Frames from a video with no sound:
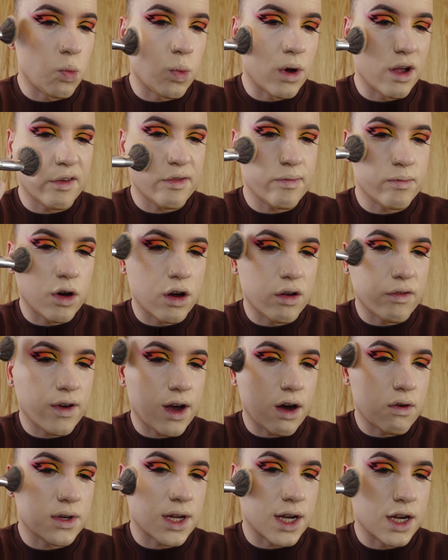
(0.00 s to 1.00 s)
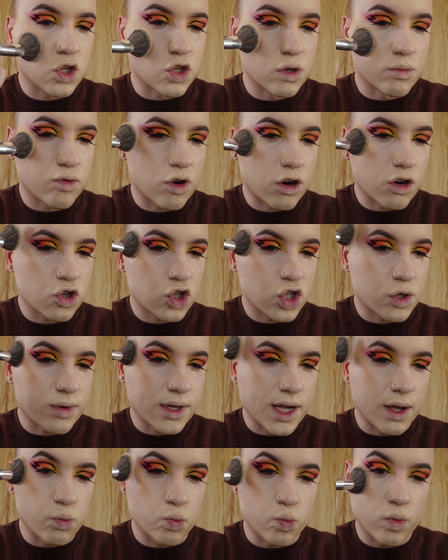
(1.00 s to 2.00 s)
with my foundation brush to
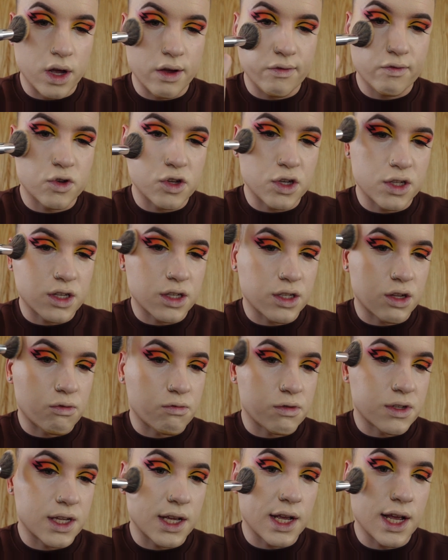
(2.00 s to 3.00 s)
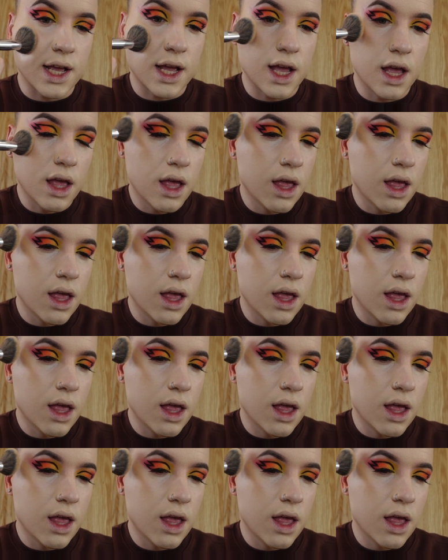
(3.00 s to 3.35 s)
begin with, just because obviously